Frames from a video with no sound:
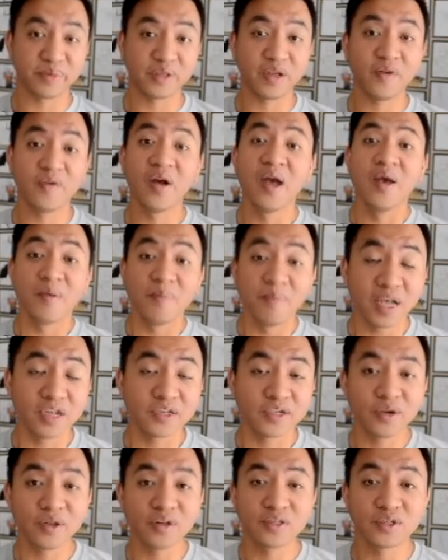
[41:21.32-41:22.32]
below. Make
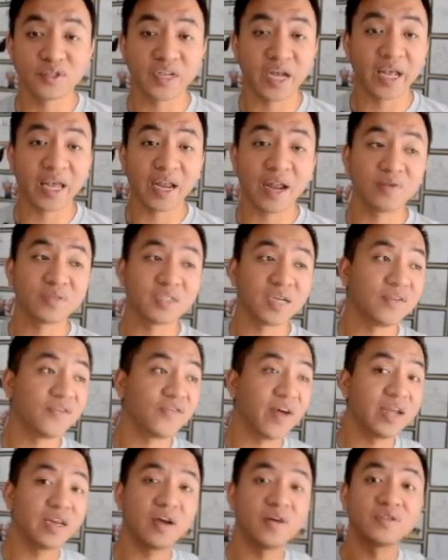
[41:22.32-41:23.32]
sure to check it out and
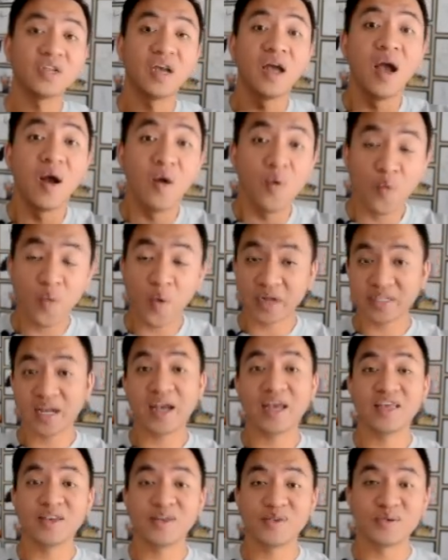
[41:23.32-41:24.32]
find out what
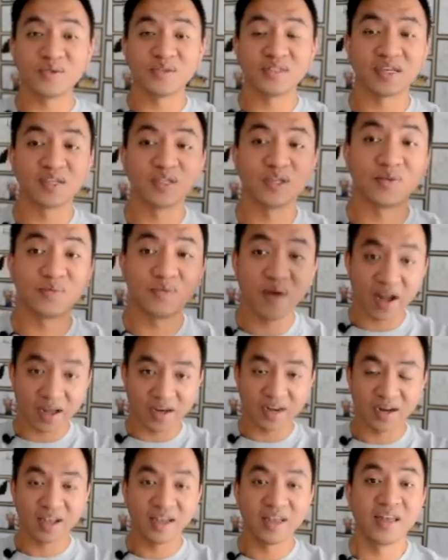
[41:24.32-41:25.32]
I use to
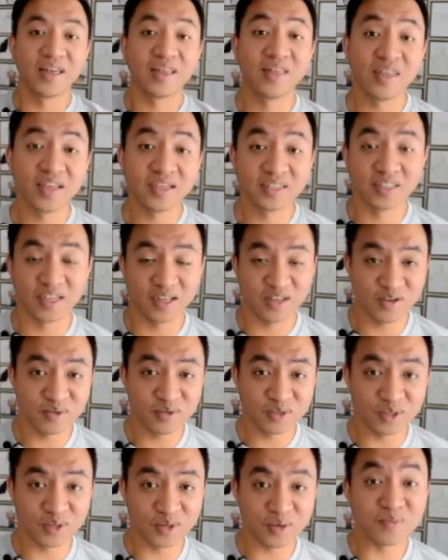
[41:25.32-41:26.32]
run this
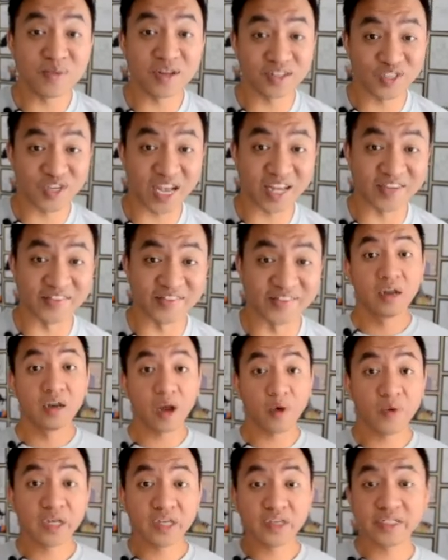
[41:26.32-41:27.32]
YouTube channel.
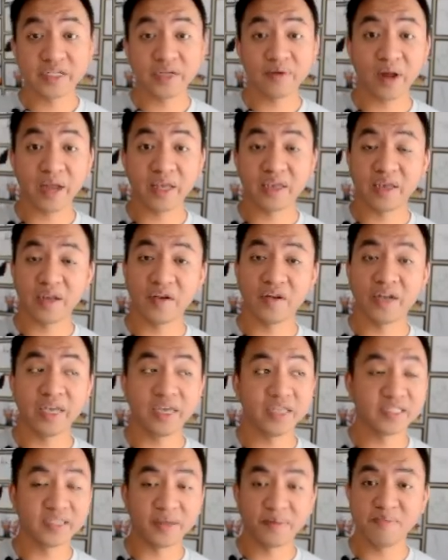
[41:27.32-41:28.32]
Now, what you see right here
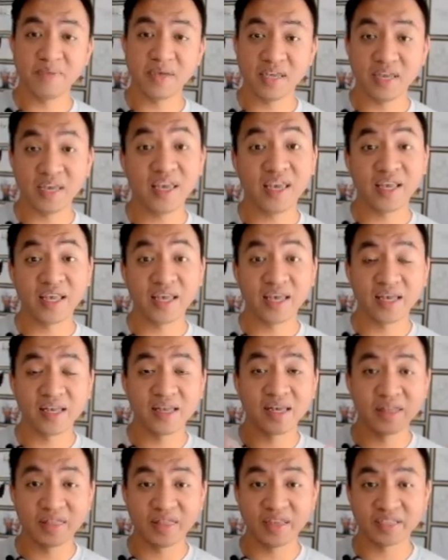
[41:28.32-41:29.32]
is me
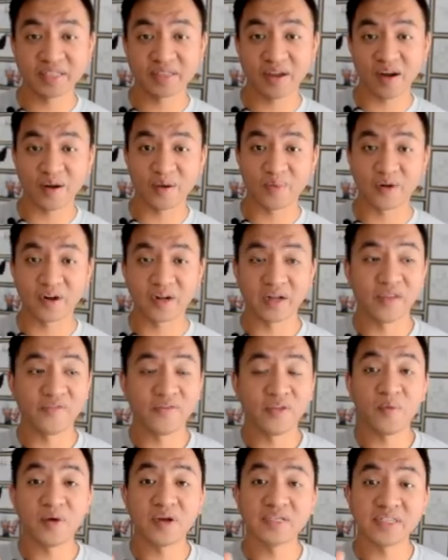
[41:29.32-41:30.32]
inking this artwork.
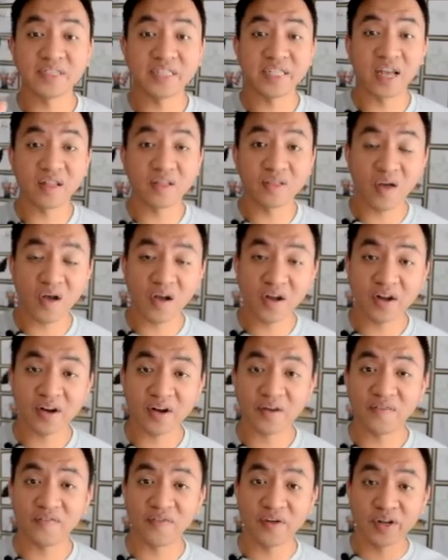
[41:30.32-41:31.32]
If you want to see a
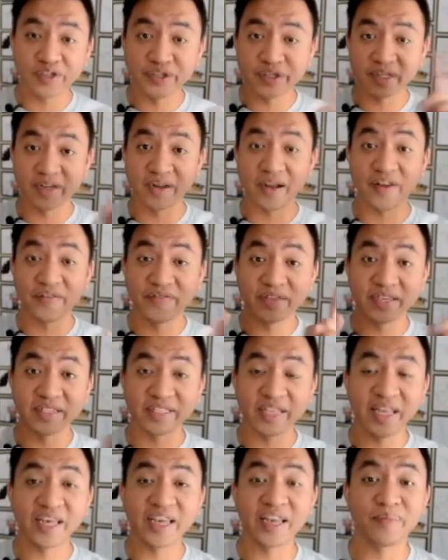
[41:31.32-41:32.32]
longer version of
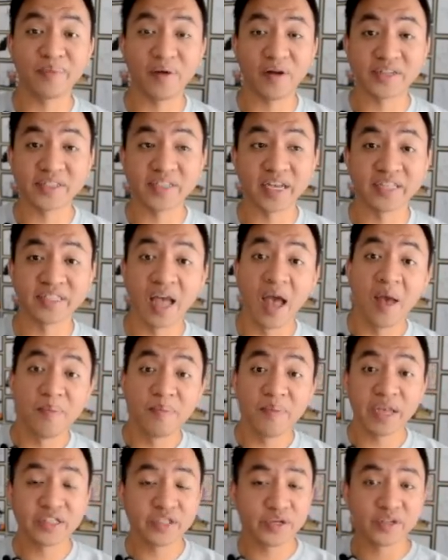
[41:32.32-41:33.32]
this inking process,
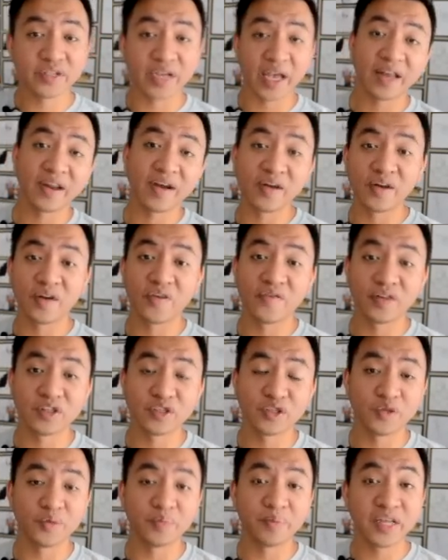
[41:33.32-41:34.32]
make sure to head on over
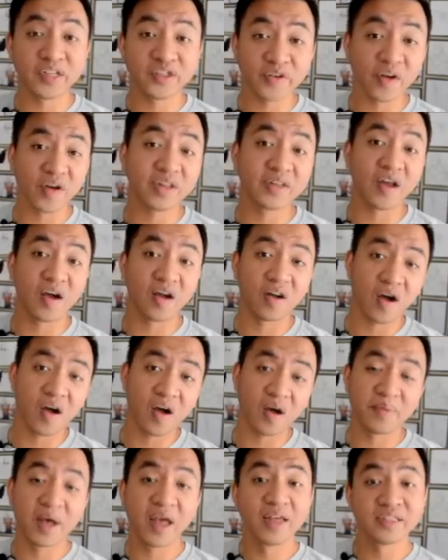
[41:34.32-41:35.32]
to patreon dot
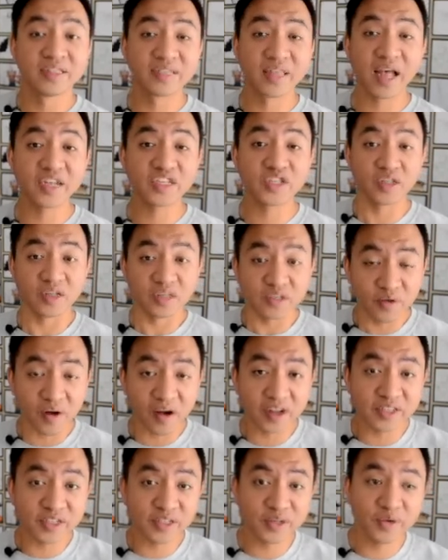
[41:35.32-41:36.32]
com slash
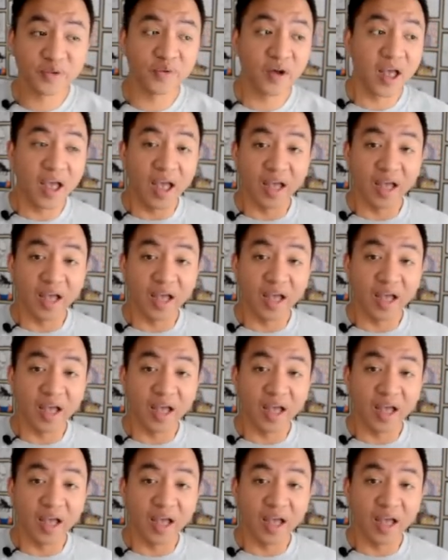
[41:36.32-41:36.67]
draw it too